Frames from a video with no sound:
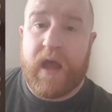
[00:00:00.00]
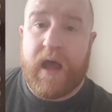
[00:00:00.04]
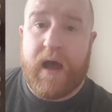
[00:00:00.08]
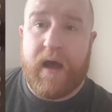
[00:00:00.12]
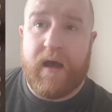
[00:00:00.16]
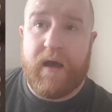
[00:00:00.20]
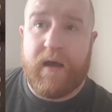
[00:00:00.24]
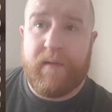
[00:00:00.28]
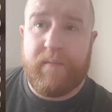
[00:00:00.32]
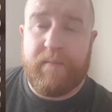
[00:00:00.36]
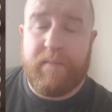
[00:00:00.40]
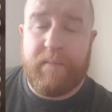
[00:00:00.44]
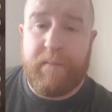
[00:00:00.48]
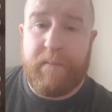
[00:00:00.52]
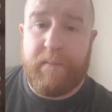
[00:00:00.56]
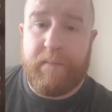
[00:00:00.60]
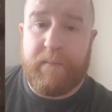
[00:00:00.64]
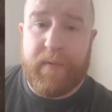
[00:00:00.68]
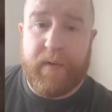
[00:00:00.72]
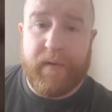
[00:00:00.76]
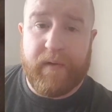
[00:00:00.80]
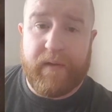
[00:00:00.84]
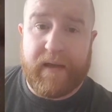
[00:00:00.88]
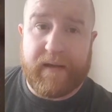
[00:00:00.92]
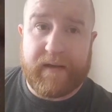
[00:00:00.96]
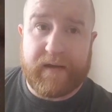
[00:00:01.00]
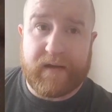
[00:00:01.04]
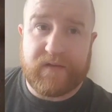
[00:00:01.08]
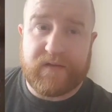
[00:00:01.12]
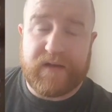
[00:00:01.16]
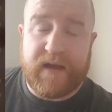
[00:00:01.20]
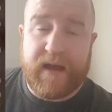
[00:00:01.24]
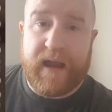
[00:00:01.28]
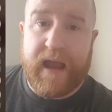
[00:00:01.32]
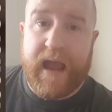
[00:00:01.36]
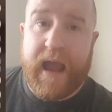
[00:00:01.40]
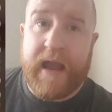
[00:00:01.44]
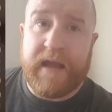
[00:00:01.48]
But like I
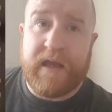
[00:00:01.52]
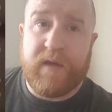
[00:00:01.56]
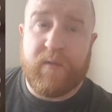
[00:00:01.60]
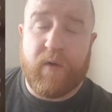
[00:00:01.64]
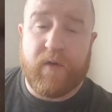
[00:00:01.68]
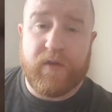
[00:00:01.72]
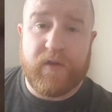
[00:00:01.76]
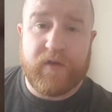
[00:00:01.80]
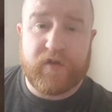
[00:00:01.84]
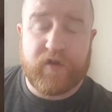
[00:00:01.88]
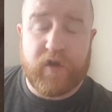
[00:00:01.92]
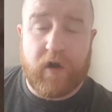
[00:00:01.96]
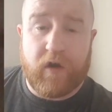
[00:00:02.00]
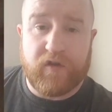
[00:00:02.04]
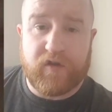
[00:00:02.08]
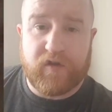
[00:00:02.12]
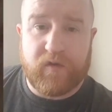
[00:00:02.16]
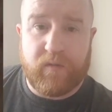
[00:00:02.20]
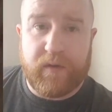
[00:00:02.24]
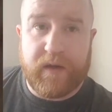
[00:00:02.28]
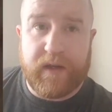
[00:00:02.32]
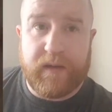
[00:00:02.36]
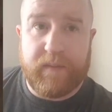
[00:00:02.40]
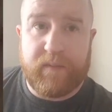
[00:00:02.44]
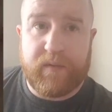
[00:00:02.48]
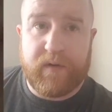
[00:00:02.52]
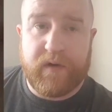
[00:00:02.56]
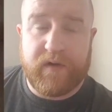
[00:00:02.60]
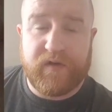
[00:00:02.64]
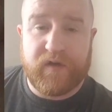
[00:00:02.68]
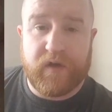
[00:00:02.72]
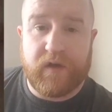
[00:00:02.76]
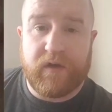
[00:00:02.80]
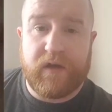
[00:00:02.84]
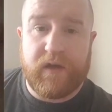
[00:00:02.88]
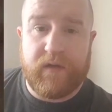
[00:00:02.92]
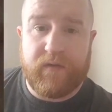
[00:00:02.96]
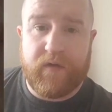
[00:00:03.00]
say, anyone that's got somebody in
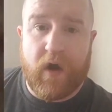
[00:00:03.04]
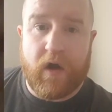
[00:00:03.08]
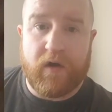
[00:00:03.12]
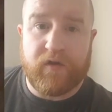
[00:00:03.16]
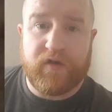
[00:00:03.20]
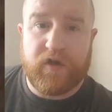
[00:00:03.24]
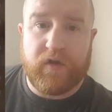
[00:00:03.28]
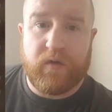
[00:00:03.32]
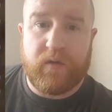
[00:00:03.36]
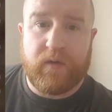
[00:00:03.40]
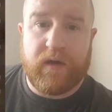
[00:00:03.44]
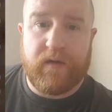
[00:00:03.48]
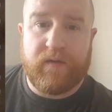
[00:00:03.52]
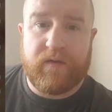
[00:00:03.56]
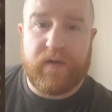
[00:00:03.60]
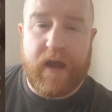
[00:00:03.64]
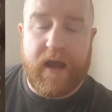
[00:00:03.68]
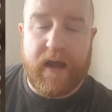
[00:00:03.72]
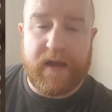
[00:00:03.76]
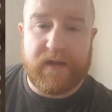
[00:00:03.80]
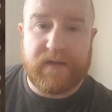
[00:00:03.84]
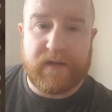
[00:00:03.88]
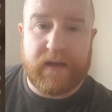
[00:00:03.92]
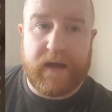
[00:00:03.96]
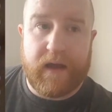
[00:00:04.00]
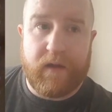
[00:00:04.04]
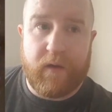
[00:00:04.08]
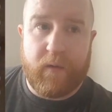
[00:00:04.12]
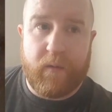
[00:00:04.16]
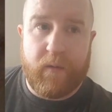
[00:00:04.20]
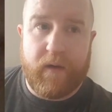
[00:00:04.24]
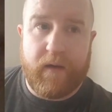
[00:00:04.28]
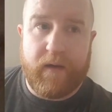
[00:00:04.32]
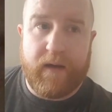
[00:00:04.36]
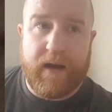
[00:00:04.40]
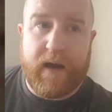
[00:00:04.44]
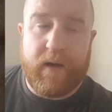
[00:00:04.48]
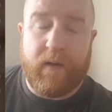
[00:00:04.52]
prison, you've got a duty of care to get the
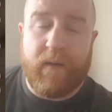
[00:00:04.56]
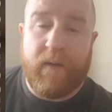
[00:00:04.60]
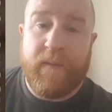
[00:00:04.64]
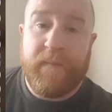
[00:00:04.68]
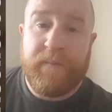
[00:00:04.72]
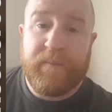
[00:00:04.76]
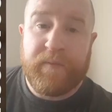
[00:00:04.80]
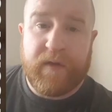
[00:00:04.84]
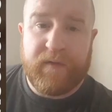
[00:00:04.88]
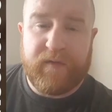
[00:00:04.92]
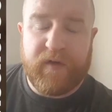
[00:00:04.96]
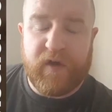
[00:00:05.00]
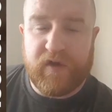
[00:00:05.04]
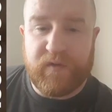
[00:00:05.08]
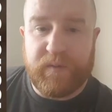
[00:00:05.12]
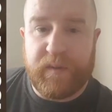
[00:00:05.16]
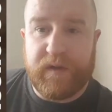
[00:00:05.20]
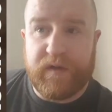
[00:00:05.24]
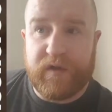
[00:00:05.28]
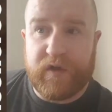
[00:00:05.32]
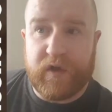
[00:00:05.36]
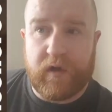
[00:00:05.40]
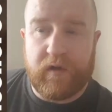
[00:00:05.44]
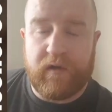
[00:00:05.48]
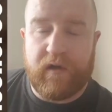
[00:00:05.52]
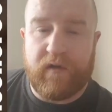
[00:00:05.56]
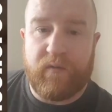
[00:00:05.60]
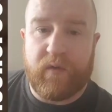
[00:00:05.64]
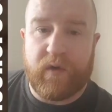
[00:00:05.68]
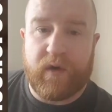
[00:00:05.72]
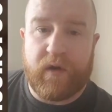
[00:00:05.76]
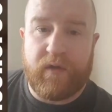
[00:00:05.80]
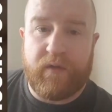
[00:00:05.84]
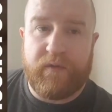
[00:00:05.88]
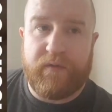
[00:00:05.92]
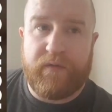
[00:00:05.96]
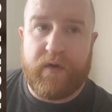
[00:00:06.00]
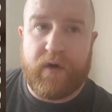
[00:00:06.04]
word out. If you speak to your loved
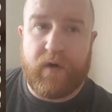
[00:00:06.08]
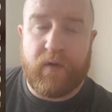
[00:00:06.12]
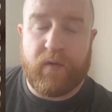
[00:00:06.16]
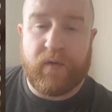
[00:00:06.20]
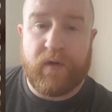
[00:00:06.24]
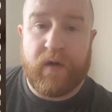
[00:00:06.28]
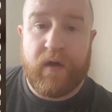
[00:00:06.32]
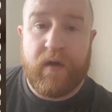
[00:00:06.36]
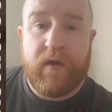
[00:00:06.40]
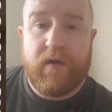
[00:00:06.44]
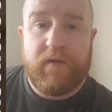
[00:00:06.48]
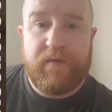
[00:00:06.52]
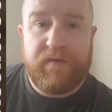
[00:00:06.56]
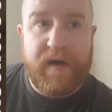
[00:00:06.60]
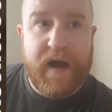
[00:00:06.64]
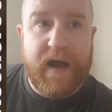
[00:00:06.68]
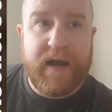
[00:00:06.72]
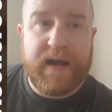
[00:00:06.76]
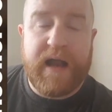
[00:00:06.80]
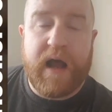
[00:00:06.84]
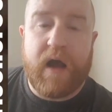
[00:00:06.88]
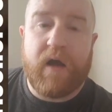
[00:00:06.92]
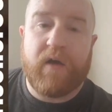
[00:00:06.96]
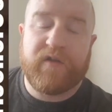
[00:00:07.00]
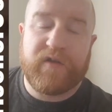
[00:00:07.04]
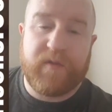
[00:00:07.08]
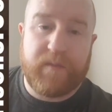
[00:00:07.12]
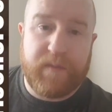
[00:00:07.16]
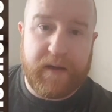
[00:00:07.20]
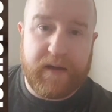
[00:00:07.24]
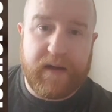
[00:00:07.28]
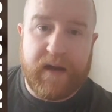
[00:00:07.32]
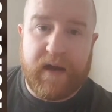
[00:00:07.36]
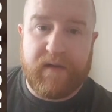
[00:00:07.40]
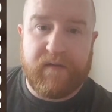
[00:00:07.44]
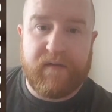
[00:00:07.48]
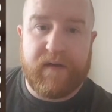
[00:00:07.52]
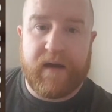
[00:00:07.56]
one on the phone, find out, has there
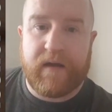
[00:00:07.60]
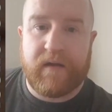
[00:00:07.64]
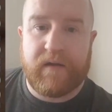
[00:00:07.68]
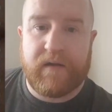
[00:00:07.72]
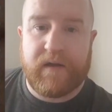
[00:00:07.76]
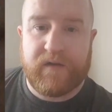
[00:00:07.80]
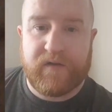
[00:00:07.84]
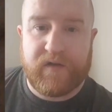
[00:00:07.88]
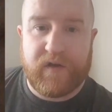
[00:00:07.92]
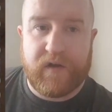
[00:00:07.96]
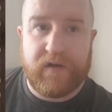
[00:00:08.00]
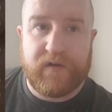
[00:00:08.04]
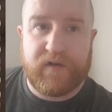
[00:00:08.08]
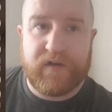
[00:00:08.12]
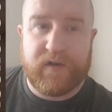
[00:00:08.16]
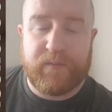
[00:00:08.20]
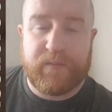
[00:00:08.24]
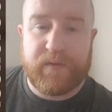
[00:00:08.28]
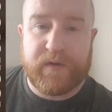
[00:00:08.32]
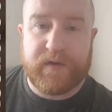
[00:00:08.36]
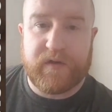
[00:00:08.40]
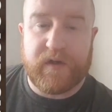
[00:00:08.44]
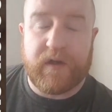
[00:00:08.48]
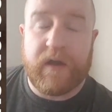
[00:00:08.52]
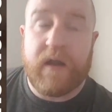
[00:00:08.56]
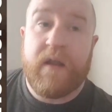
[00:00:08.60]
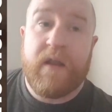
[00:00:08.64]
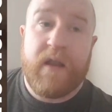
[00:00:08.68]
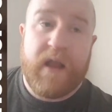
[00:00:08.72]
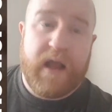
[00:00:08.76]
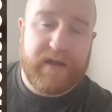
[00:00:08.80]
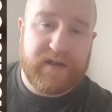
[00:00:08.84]
been any violent incidents in prison?